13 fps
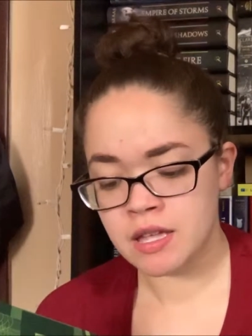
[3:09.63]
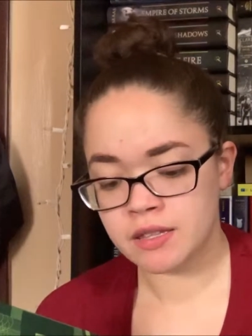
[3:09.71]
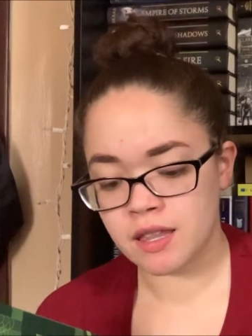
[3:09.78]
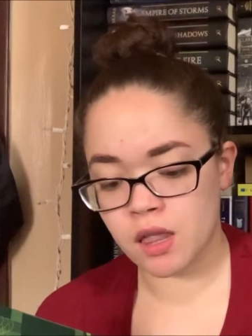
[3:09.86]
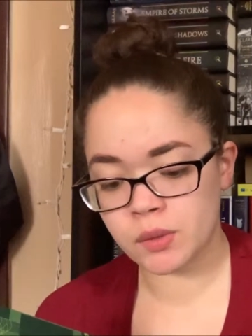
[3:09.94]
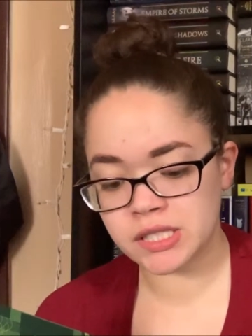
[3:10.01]

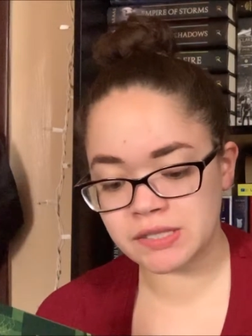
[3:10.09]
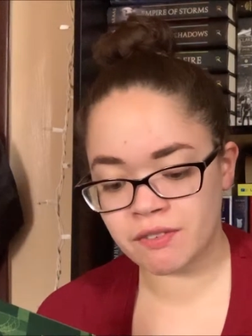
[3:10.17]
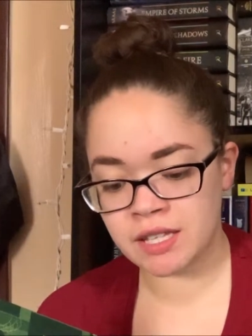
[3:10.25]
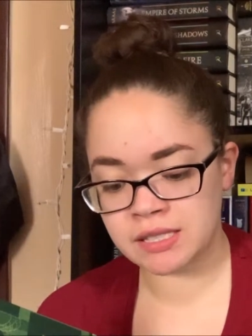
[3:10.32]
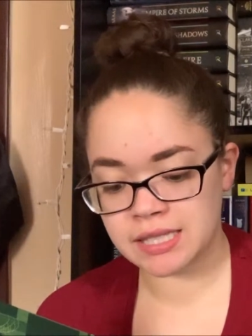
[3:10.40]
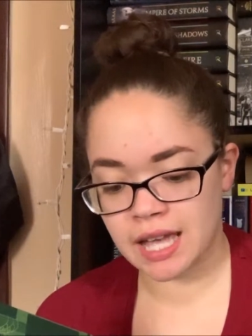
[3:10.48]
The lowest
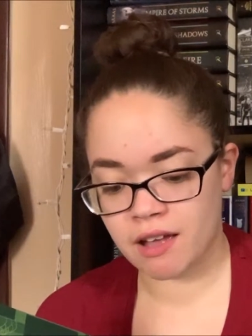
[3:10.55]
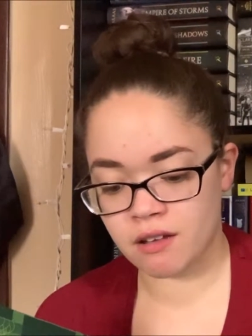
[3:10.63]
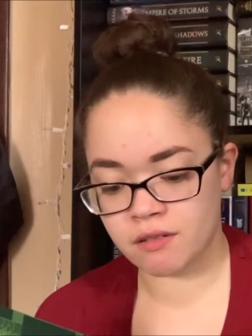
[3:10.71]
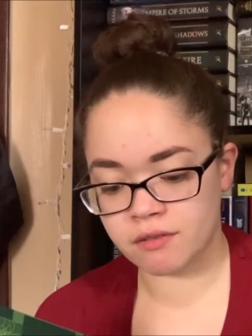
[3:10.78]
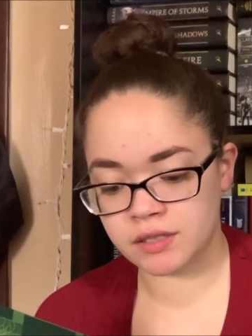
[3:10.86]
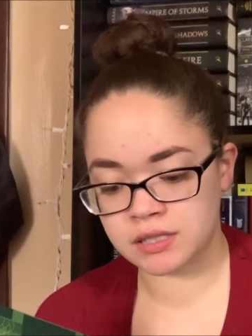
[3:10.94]
fiends
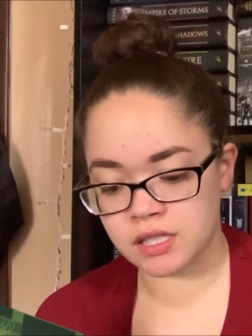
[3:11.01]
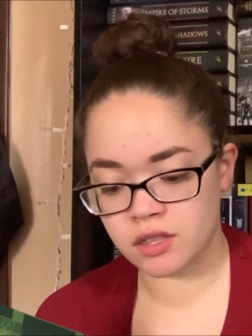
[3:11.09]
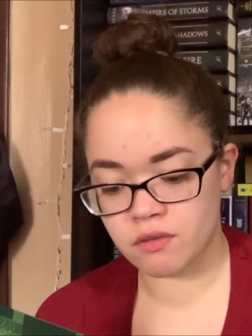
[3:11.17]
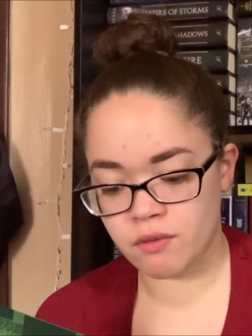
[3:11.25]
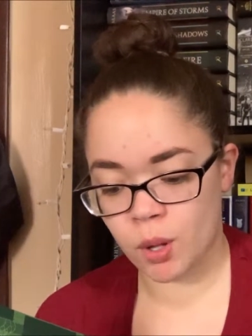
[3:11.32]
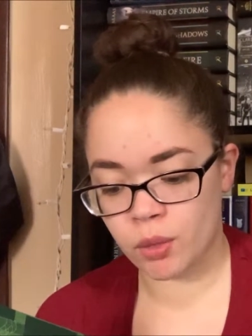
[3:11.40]
have
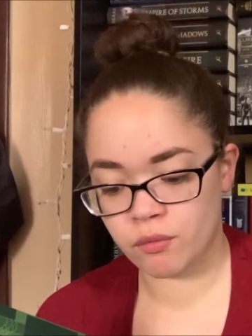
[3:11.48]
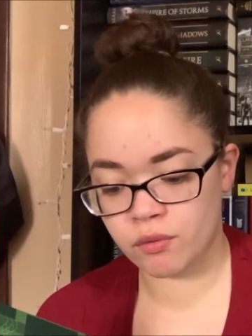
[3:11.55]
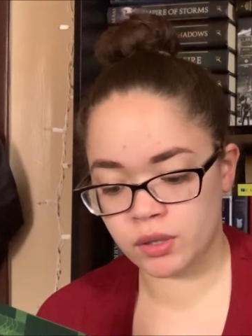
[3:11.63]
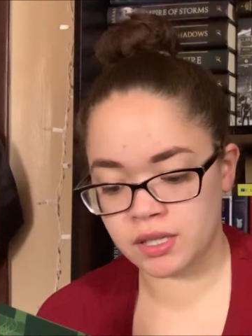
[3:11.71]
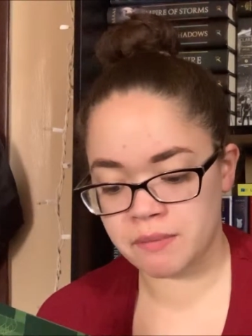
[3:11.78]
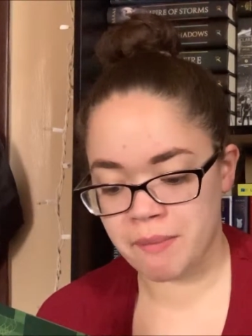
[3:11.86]
dethroned the
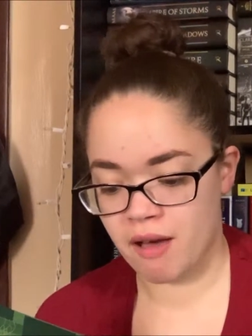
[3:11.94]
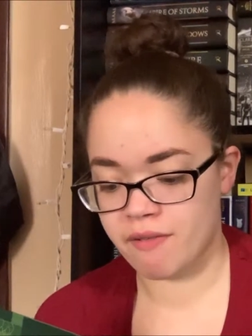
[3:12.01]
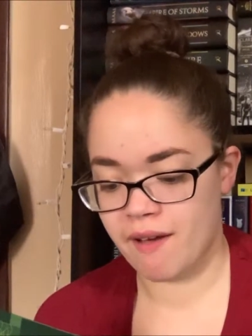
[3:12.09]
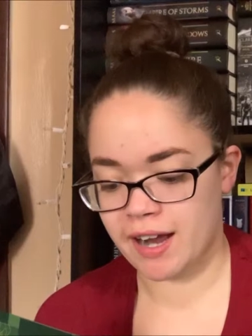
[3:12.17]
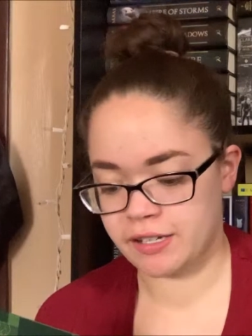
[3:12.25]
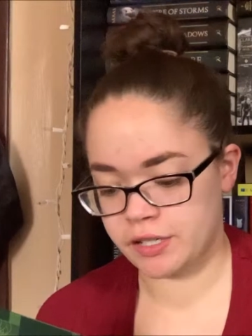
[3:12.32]
ruling
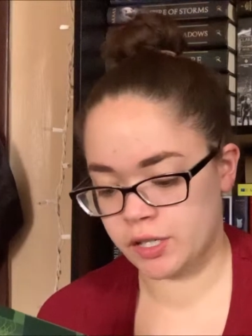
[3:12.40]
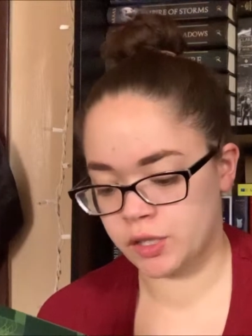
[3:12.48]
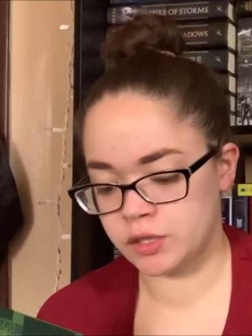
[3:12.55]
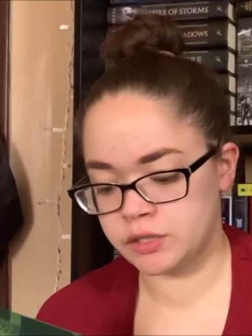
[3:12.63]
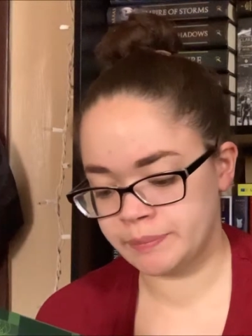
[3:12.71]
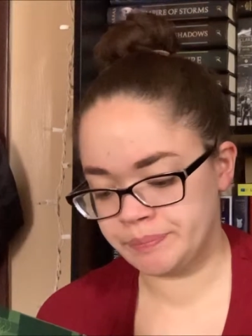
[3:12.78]

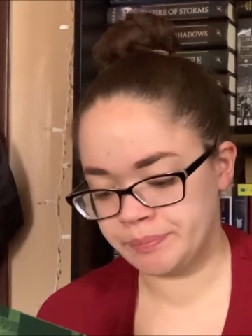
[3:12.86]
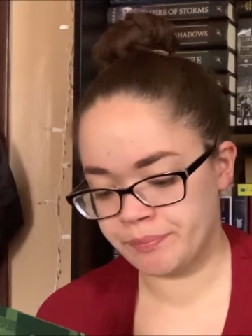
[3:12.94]
malefactors,